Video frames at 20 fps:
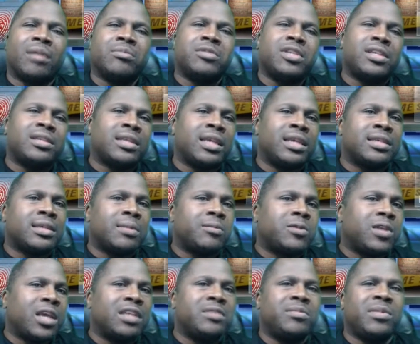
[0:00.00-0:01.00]
I'm just saying
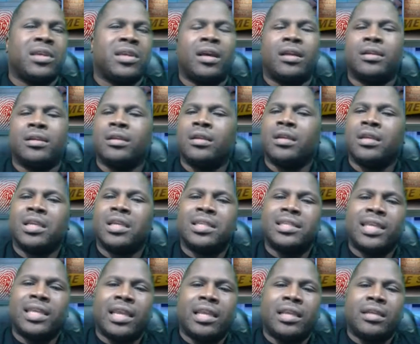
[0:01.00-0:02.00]
sometimes be honest.
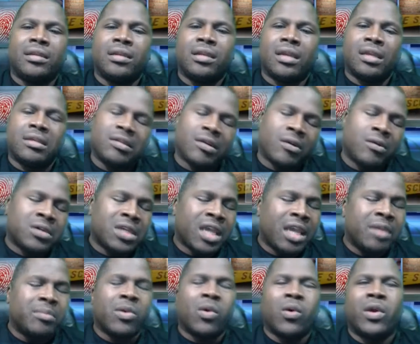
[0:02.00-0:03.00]
Say, it's
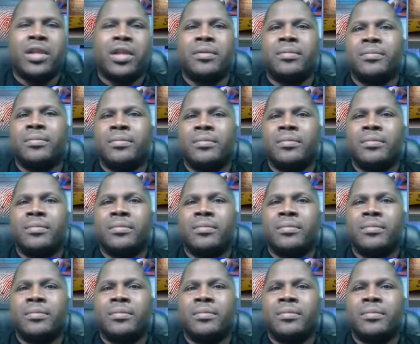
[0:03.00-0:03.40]
okay morning.